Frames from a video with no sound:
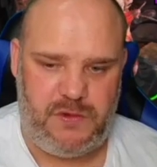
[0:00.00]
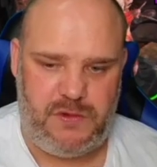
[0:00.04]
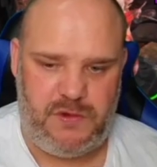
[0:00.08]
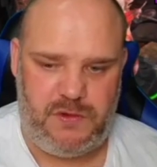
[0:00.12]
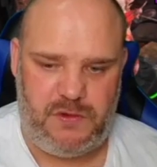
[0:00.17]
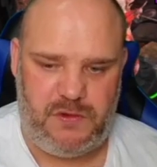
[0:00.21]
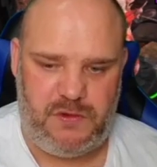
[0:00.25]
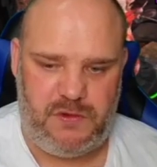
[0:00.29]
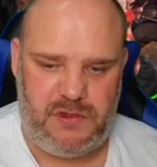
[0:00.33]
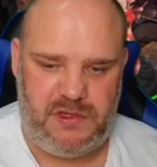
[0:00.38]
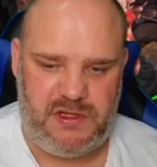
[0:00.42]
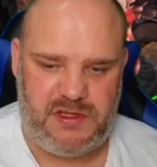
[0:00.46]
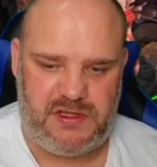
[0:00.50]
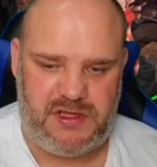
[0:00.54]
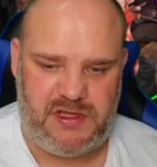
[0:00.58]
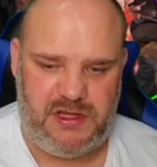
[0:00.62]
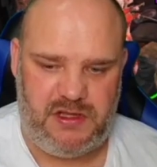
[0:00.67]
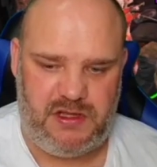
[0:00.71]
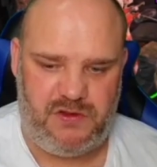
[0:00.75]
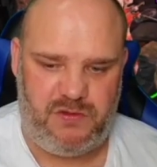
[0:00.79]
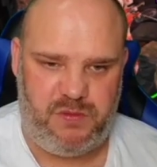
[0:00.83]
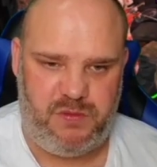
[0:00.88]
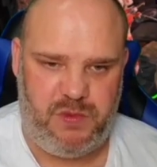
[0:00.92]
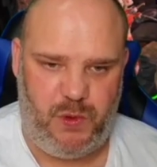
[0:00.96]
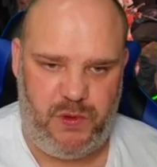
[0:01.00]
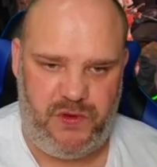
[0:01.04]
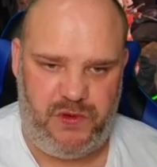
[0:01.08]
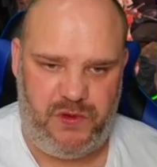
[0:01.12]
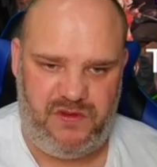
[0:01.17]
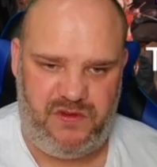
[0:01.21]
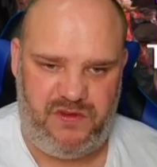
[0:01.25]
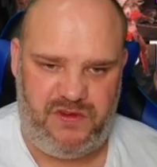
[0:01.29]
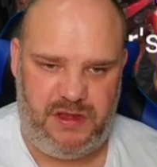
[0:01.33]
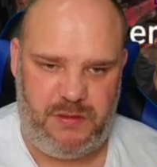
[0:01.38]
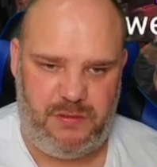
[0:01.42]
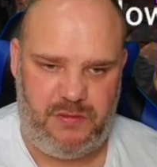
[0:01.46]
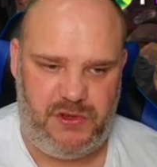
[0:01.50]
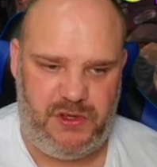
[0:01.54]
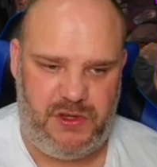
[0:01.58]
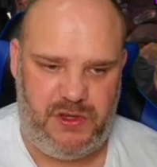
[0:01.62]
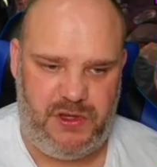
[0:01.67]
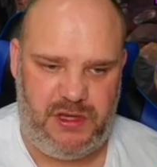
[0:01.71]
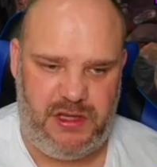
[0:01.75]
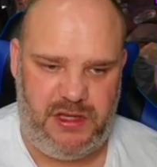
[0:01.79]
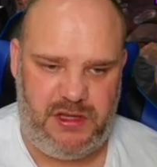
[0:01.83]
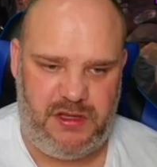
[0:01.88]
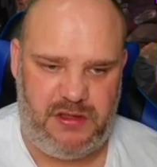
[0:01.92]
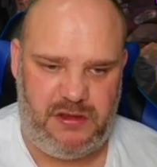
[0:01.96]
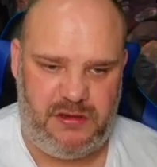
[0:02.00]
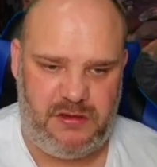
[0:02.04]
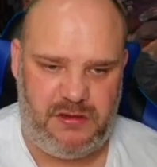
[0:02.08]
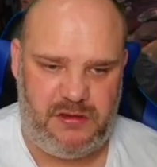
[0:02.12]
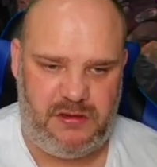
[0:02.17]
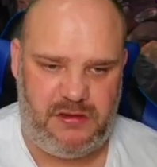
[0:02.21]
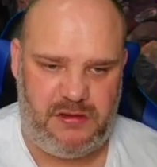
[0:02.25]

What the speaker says: Let's get those poisons up earlier.